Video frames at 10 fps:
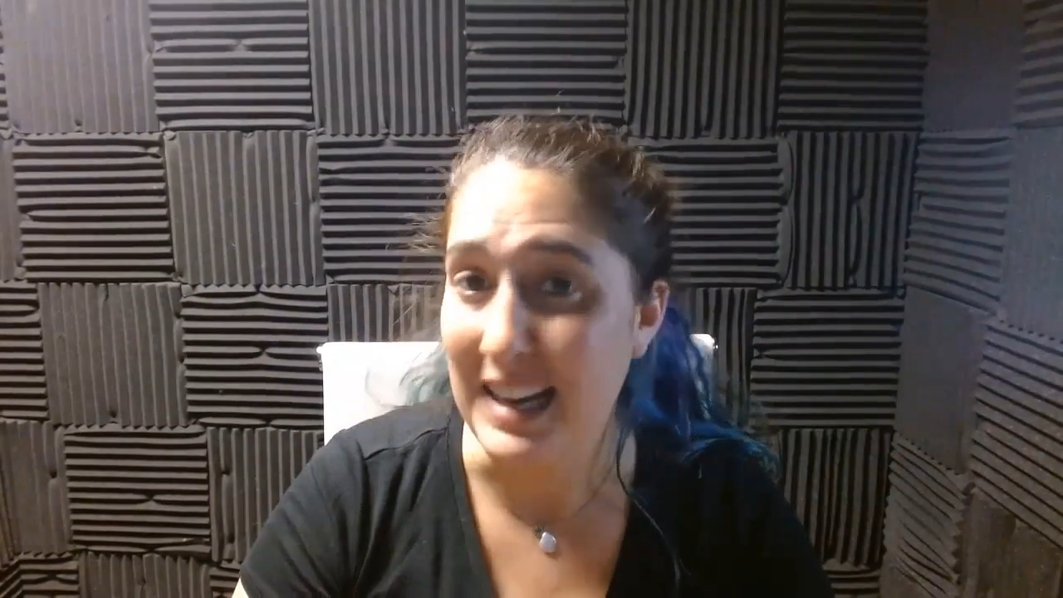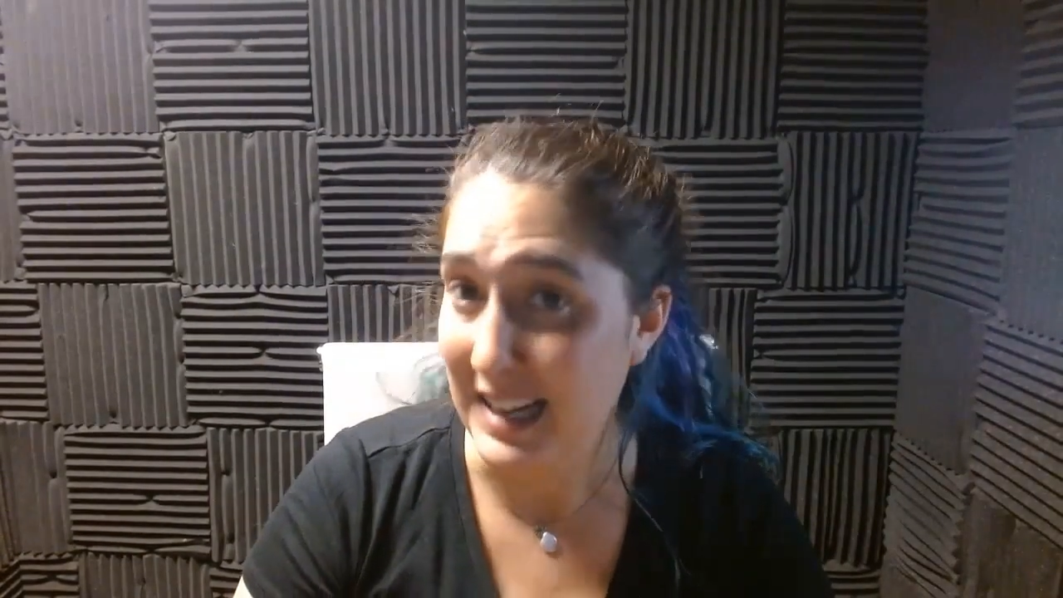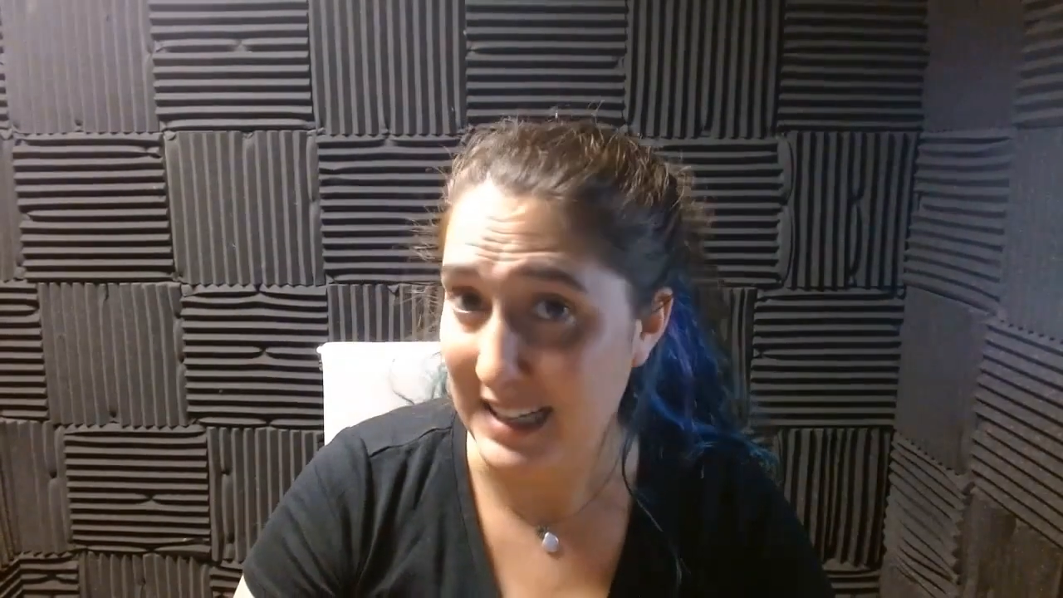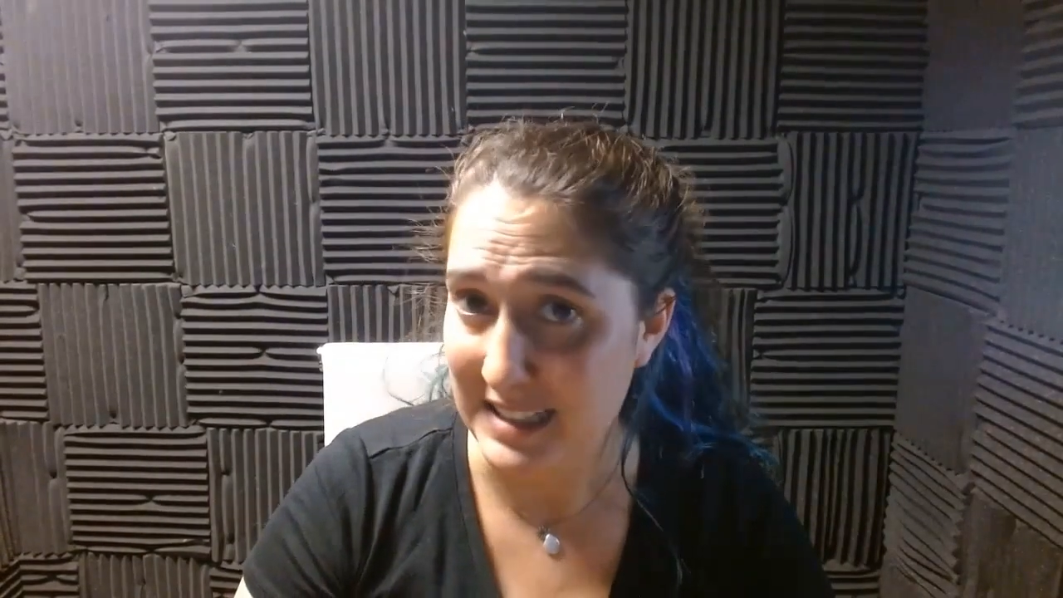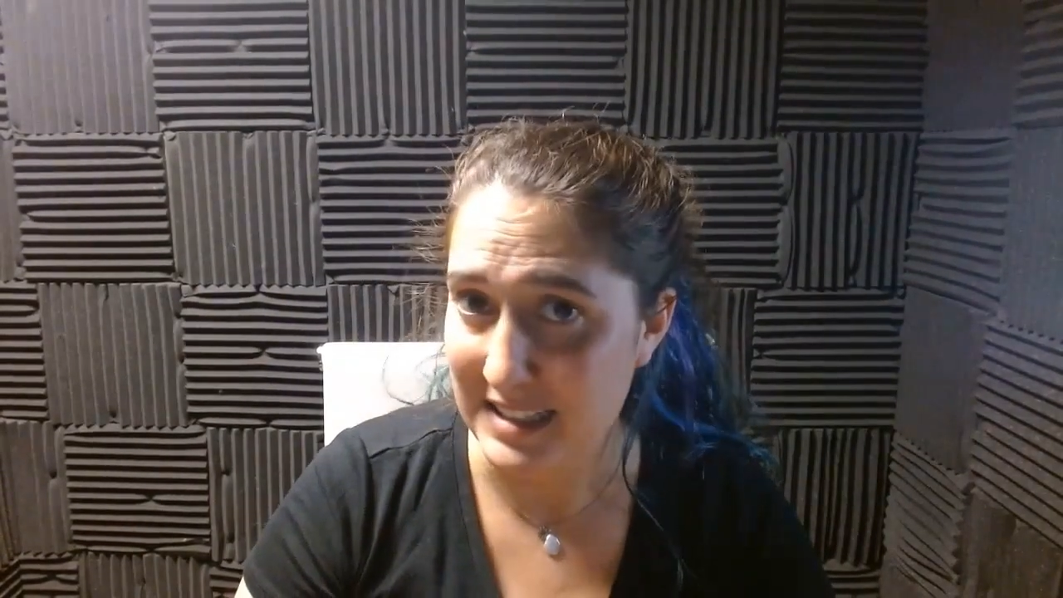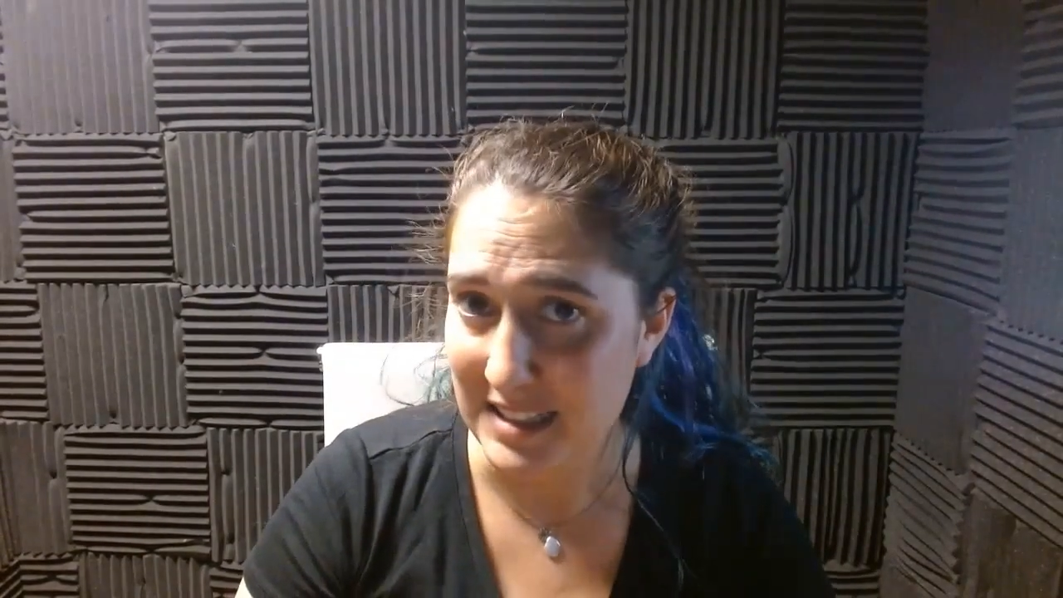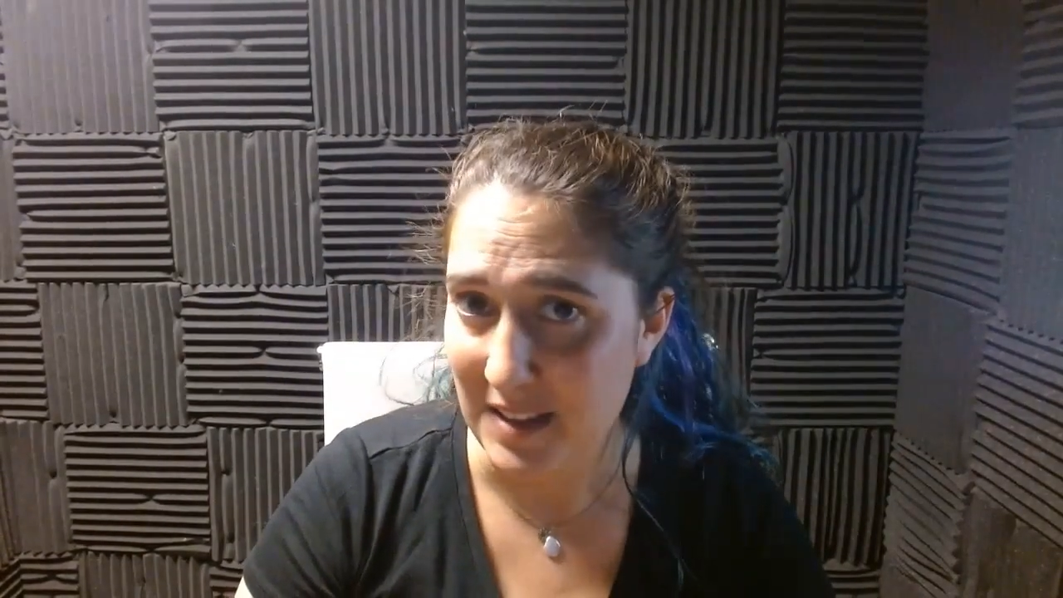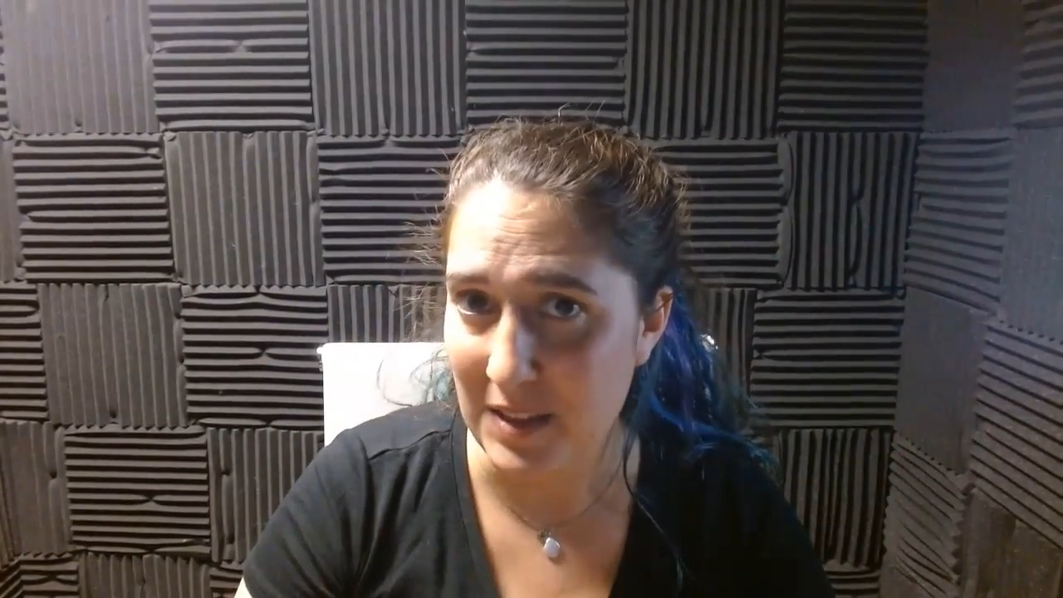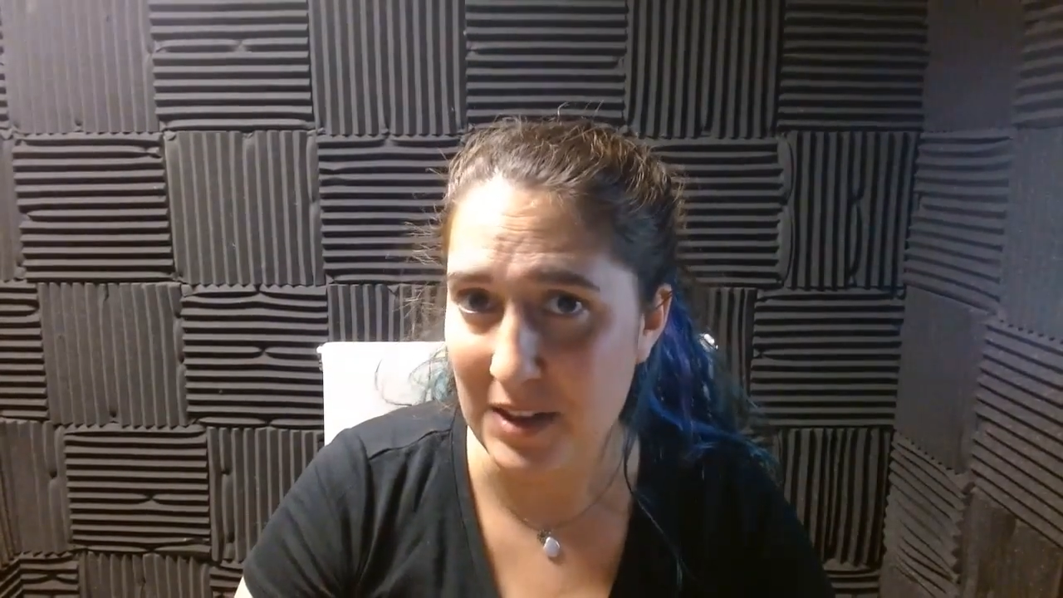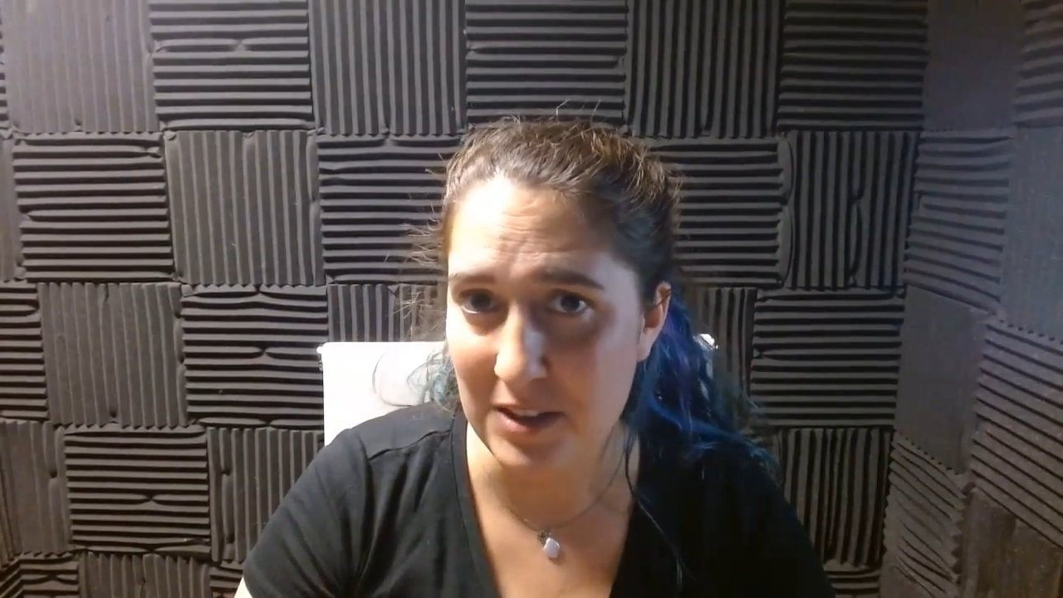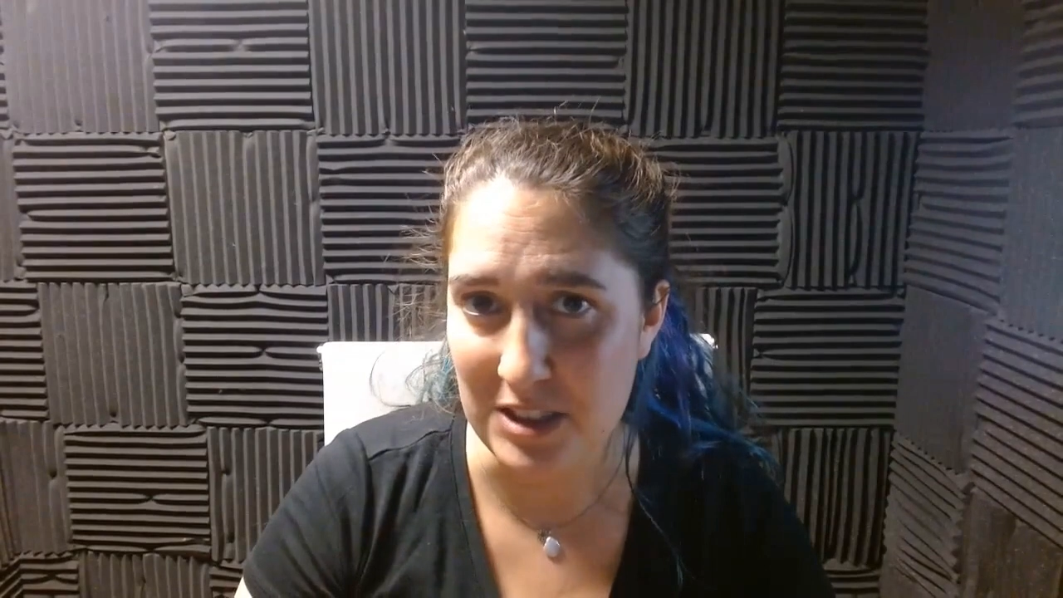and they're